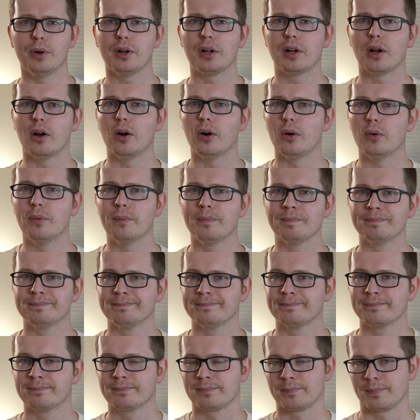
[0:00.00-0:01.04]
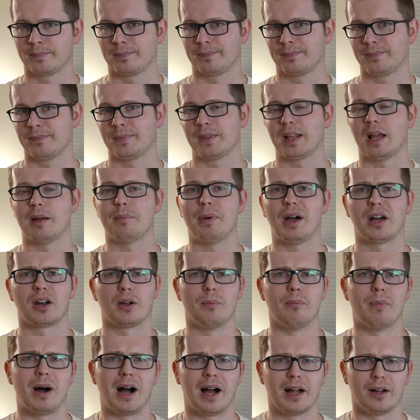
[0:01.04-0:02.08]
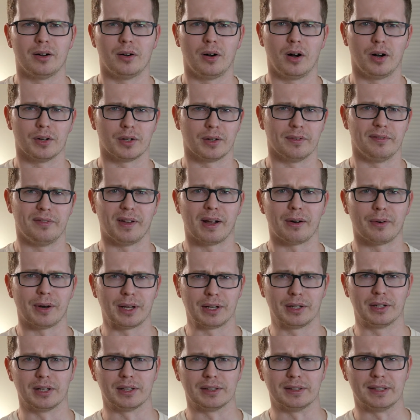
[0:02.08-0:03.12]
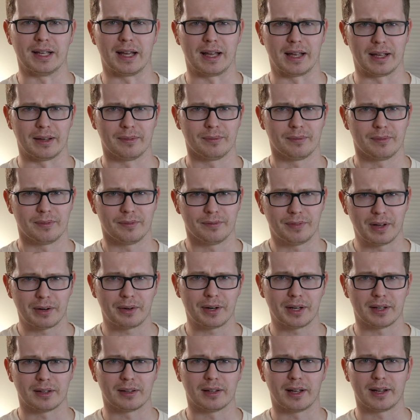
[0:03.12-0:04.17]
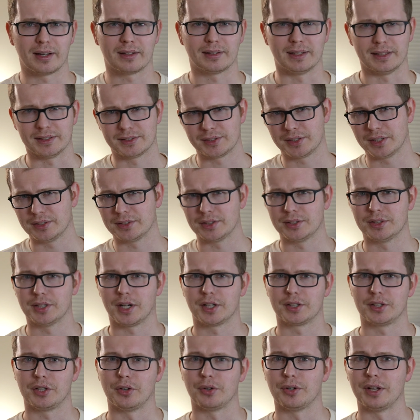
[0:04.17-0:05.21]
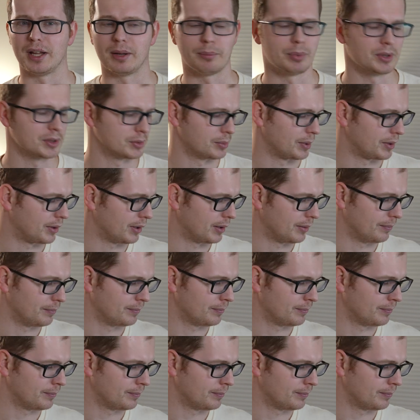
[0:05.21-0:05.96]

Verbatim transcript: go about a mile on a very good day. Very unlikely. It's good to talk to your neighbors with it.